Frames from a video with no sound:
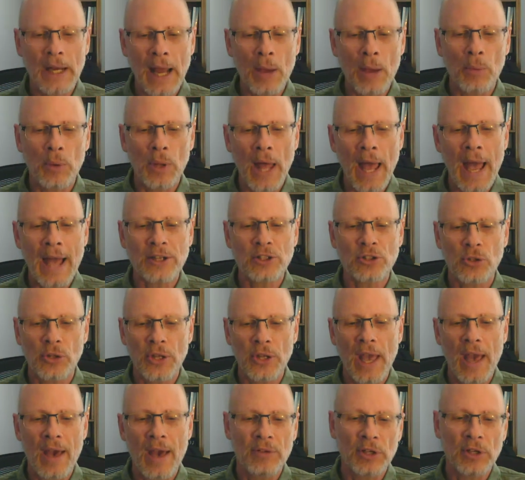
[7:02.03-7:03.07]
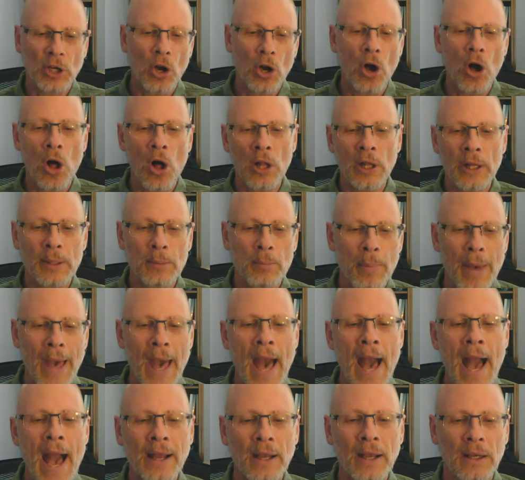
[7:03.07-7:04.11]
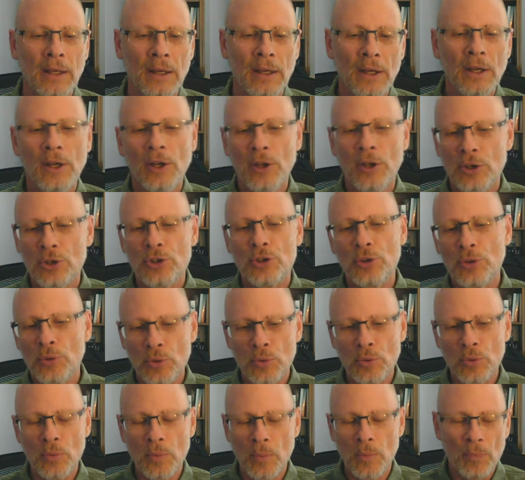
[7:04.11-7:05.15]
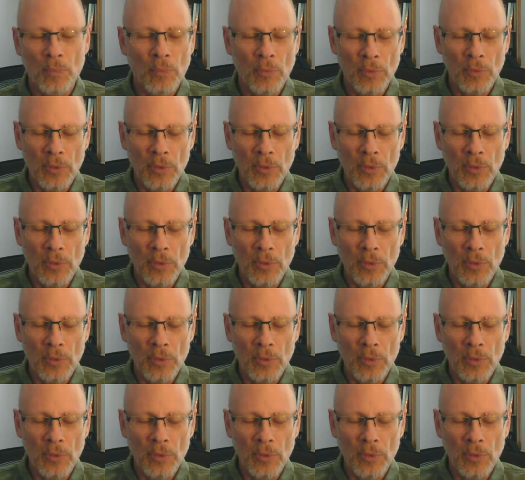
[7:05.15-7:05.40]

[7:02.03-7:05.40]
And I will actually have it calling back to